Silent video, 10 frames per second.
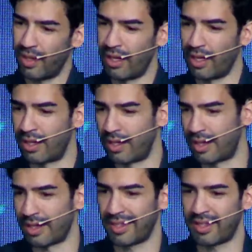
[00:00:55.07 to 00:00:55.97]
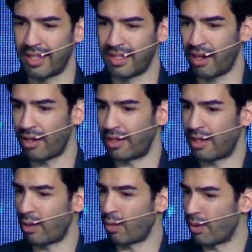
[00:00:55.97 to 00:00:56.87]
the
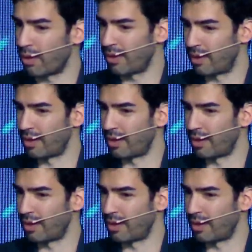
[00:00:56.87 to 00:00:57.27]
ideal world,